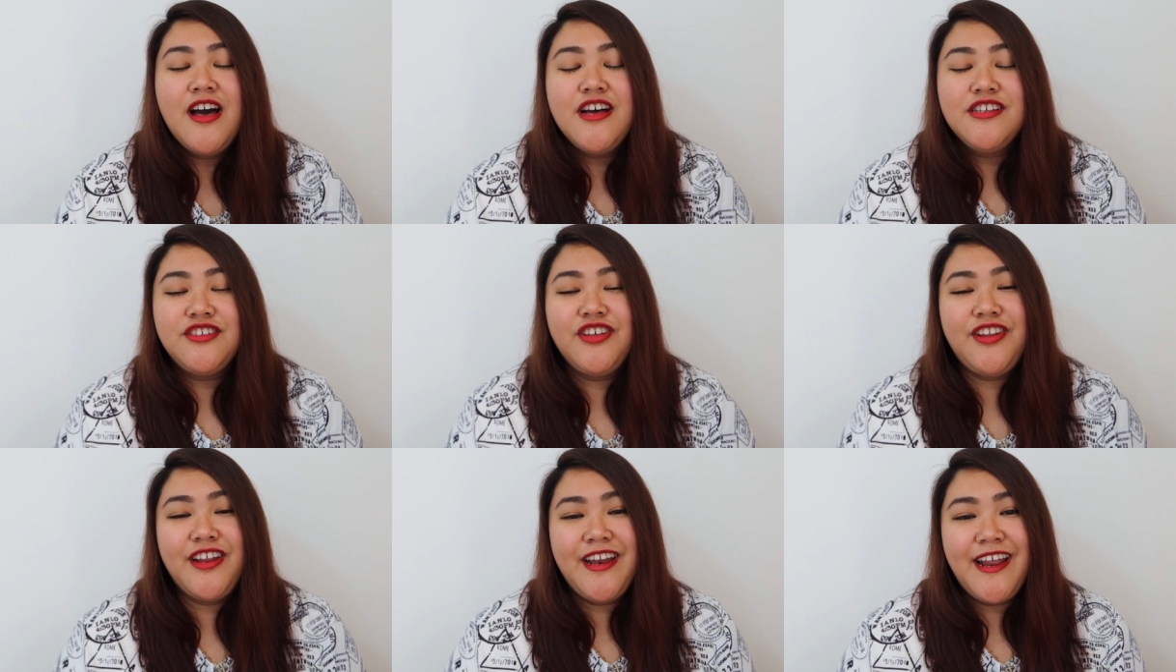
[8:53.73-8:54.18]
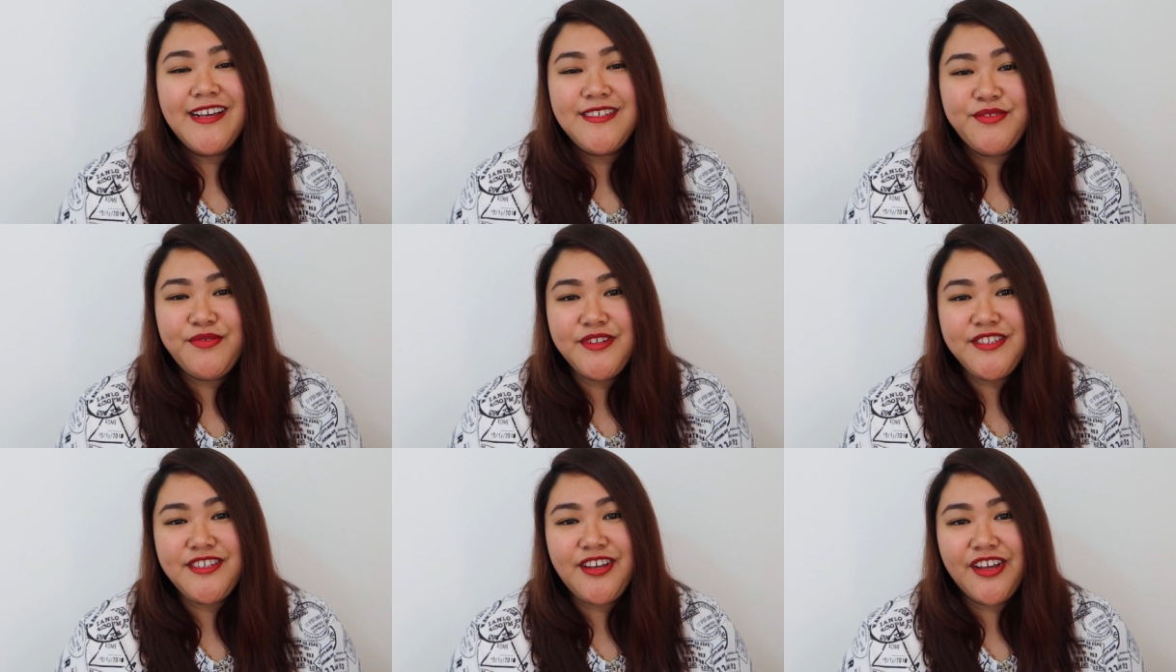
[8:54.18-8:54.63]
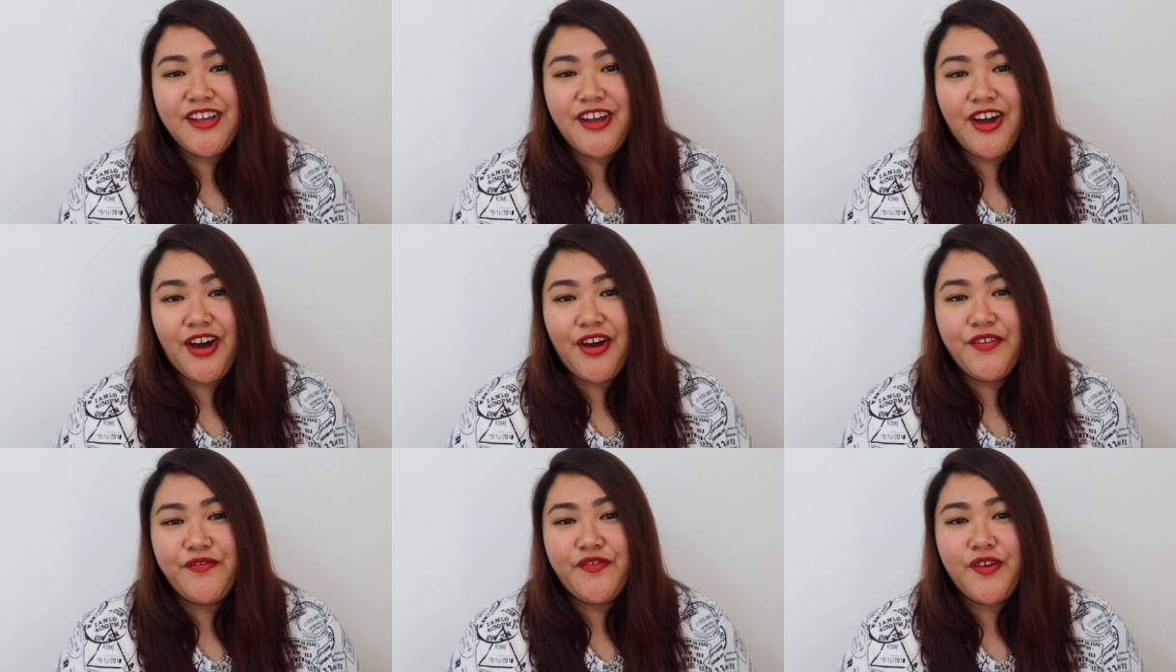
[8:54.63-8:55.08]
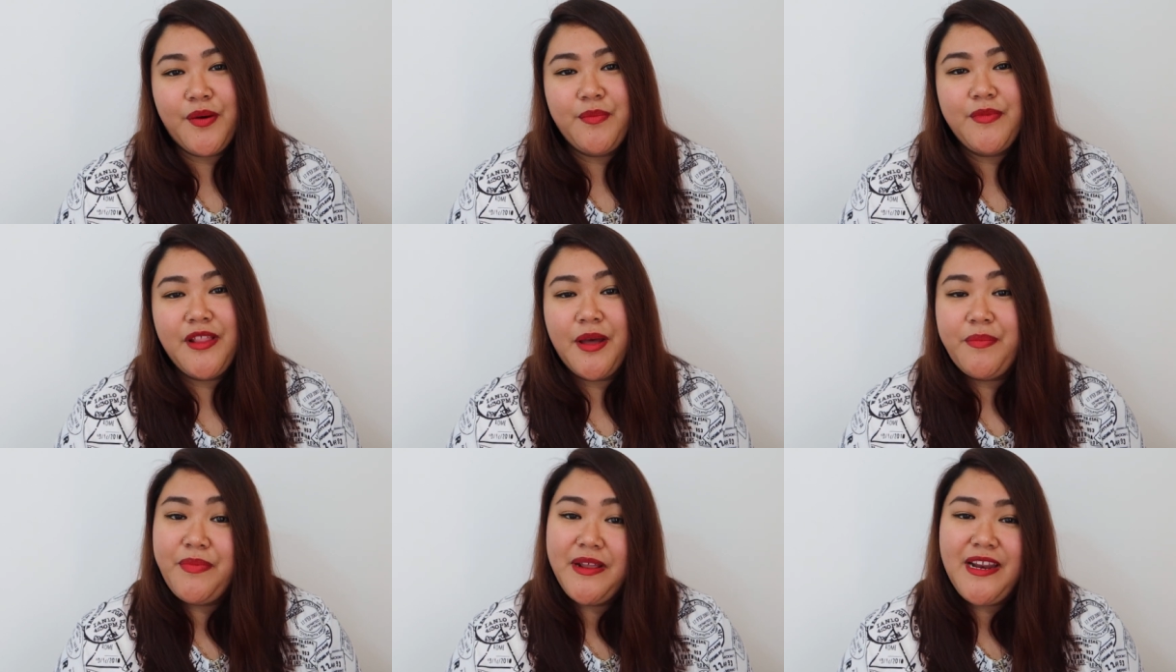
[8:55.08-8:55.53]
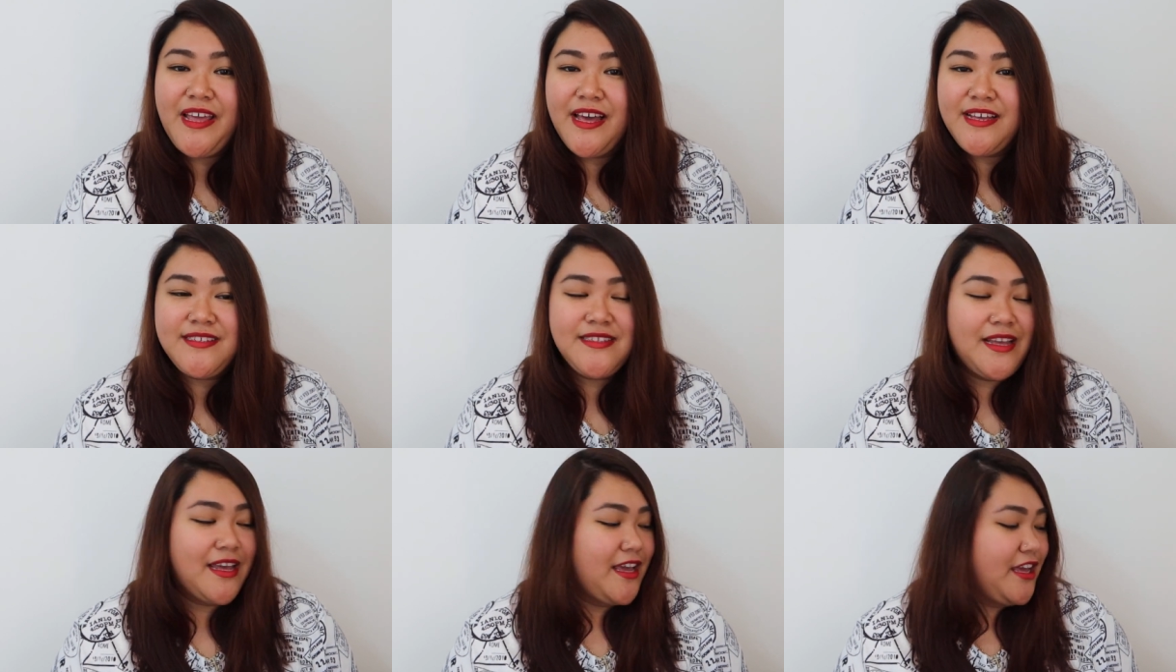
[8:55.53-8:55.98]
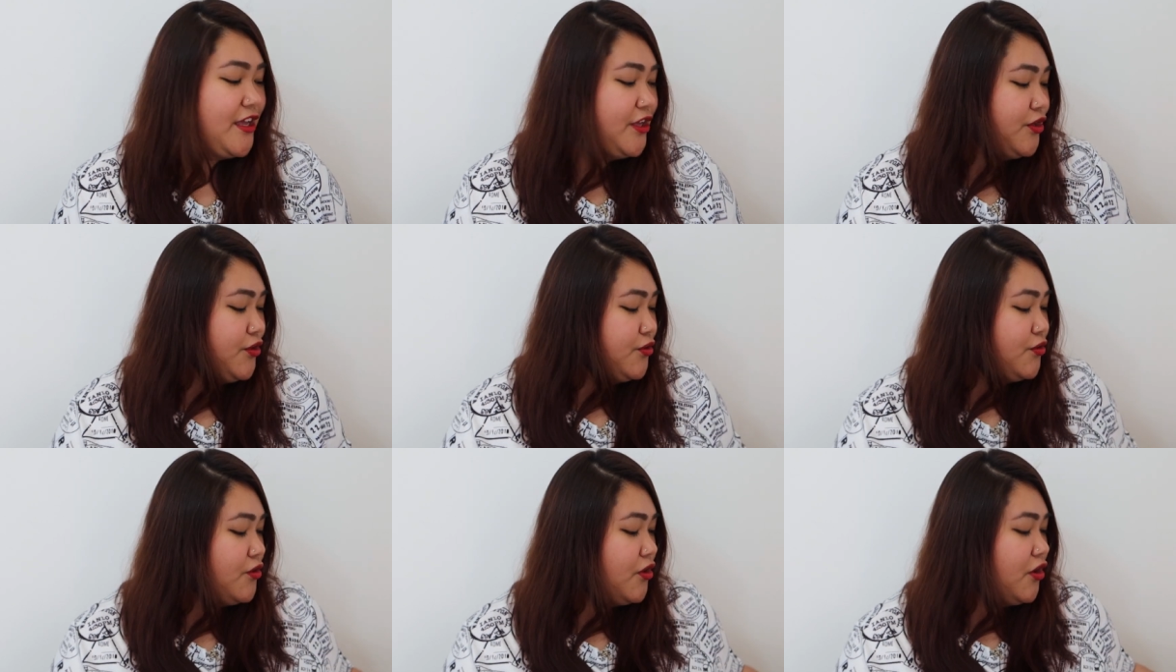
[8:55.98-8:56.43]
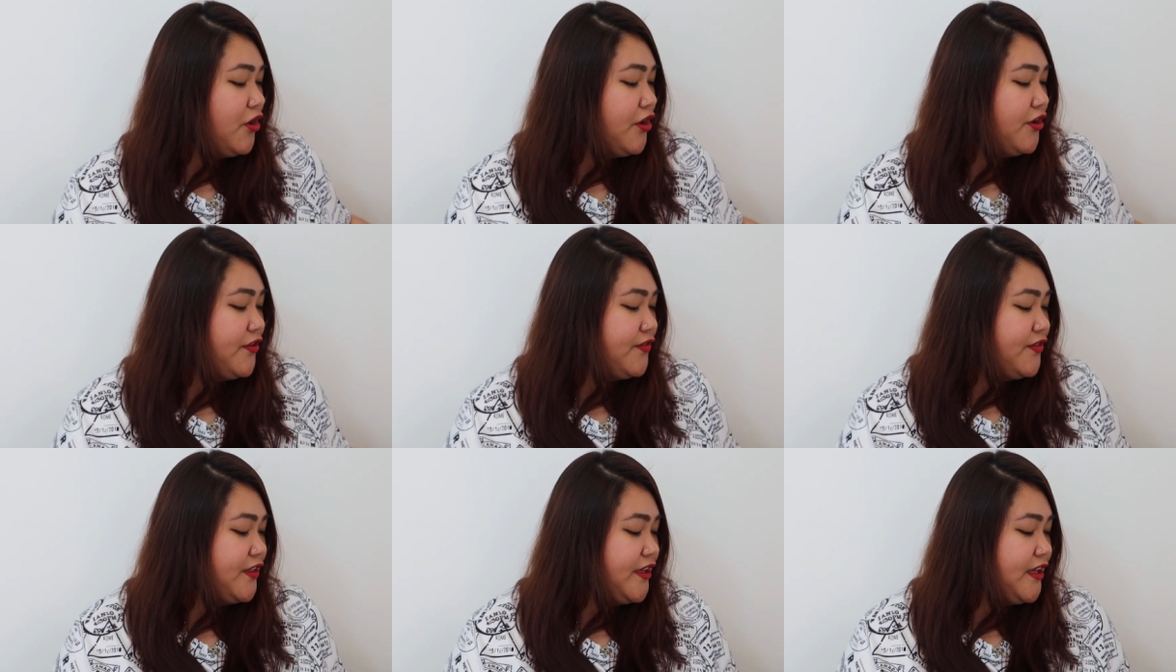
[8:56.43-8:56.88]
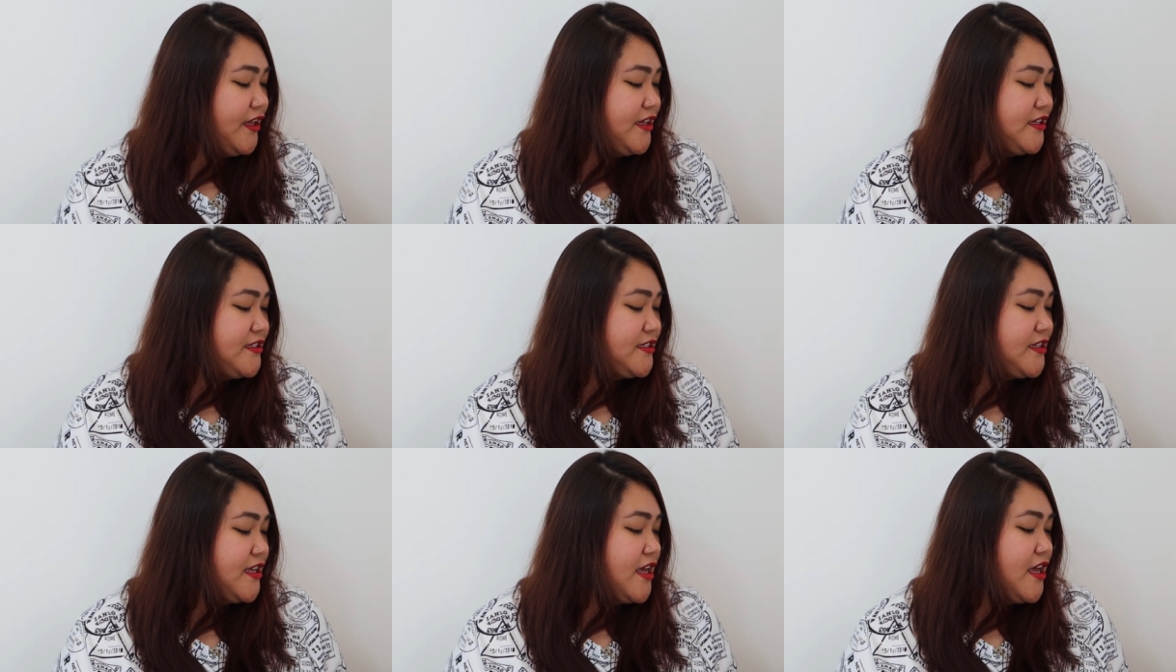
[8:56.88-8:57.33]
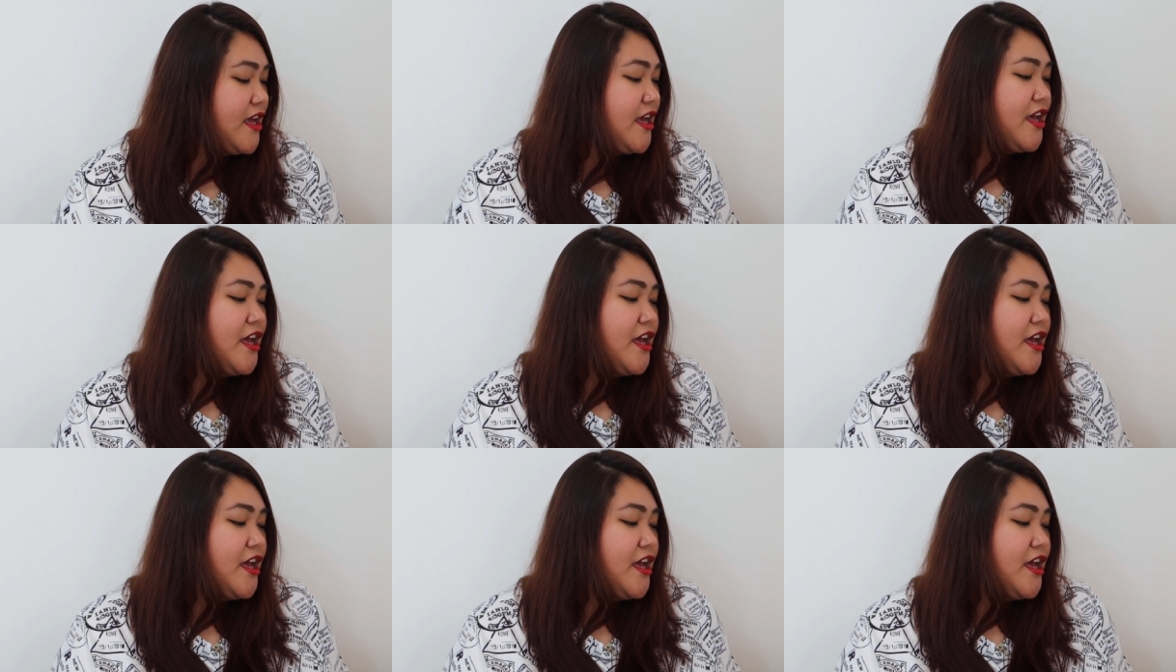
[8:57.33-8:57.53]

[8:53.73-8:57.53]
So, the next ones I got from Labilia sa AU are these